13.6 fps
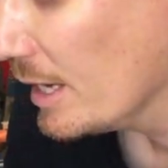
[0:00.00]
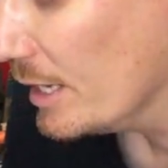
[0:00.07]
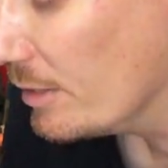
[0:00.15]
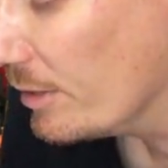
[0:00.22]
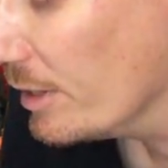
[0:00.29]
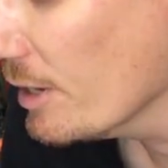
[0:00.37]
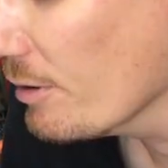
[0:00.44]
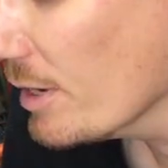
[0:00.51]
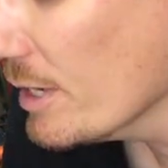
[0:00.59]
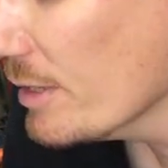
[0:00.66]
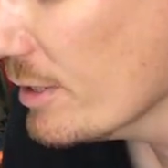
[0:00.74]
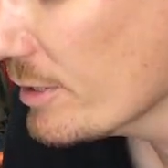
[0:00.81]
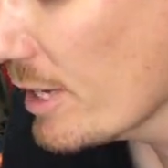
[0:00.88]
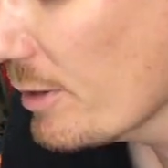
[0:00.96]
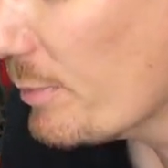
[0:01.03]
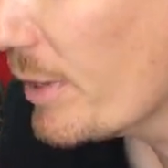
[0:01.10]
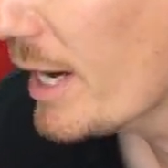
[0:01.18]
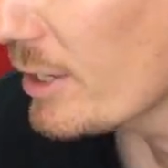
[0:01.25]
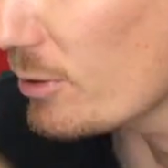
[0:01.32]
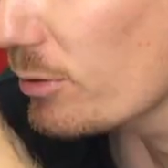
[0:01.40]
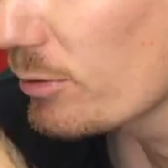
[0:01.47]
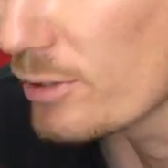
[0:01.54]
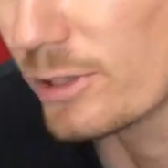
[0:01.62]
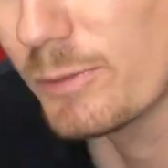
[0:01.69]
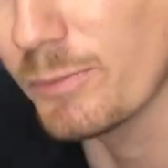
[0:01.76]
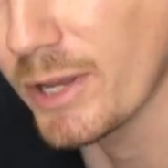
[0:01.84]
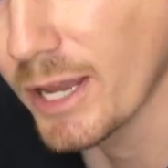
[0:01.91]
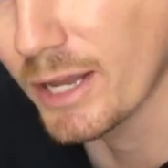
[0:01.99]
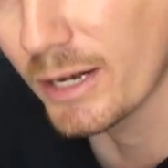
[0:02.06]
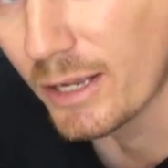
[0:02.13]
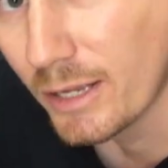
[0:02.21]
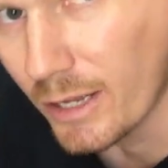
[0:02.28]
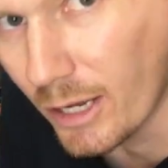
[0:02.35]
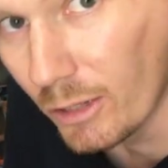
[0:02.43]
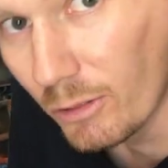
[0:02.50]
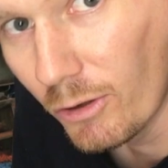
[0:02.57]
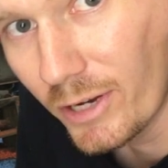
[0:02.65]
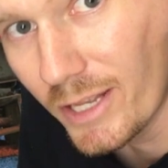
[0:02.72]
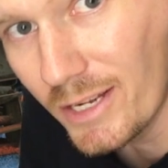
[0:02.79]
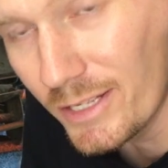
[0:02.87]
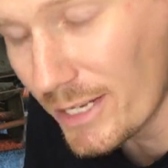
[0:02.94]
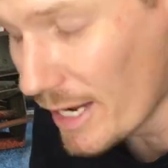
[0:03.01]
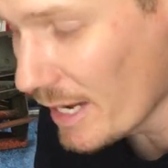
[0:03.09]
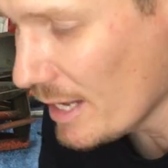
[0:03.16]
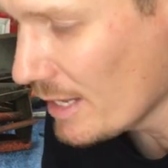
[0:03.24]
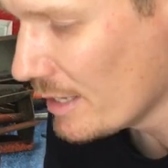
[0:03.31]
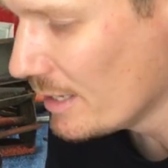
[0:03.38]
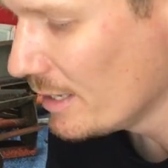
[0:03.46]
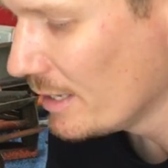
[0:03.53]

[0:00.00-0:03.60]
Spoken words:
in theory the center part should slip out a lot easier.